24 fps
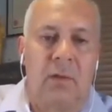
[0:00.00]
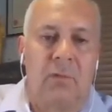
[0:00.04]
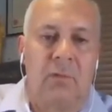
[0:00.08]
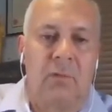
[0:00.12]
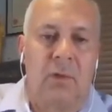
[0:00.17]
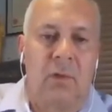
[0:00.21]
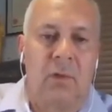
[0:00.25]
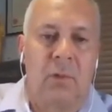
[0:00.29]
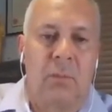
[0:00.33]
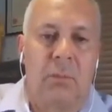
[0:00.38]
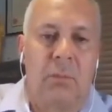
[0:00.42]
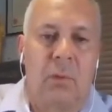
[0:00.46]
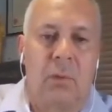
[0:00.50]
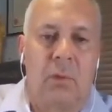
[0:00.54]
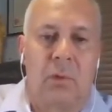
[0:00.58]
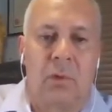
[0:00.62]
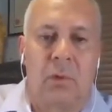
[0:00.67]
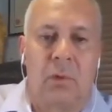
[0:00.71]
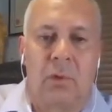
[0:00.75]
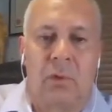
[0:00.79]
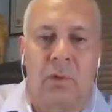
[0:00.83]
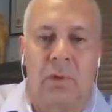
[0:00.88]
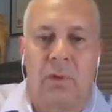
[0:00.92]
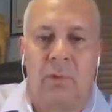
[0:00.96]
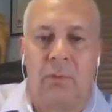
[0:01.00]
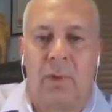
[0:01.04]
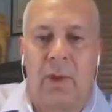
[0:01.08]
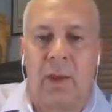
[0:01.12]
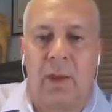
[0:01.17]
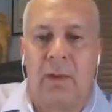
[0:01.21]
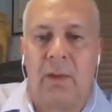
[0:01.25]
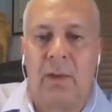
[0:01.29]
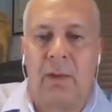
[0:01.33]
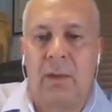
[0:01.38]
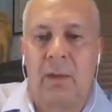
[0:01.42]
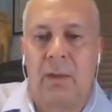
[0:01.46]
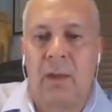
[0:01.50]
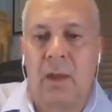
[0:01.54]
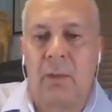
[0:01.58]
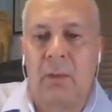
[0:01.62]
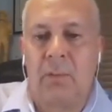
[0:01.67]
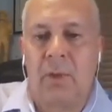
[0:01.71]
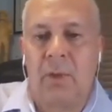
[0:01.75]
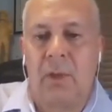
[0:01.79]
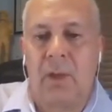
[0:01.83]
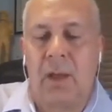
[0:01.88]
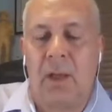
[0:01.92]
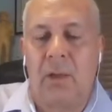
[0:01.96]
can see the portal in red
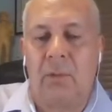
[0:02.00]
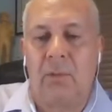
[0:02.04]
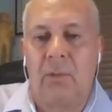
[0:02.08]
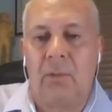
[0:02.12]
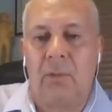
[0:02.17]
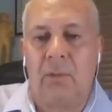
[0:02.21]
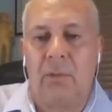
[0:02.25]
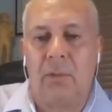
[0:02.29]
coming down